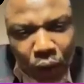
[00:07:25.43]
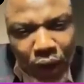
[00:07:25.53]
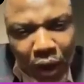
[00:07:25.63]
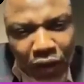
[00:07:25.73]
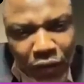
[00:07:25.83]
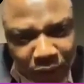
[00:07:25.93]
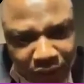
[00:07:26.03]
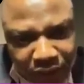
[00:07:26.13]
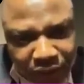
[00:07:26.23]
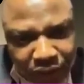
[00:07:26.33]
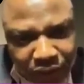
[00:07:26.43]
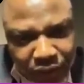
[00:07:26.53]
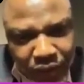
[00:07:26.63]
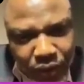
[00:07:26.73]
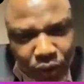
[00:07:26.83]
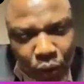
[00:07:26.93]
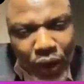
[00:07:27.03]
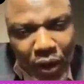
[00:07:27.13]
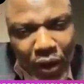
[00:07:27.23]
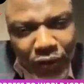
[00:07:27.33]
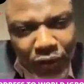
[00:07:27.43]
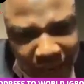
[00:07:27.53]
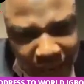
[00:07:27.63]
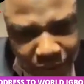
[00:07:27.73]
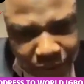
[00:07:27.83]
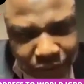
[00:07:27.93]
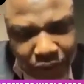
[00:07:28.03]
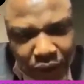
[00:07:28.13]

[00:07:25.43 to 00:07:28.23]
We love peace. We love life.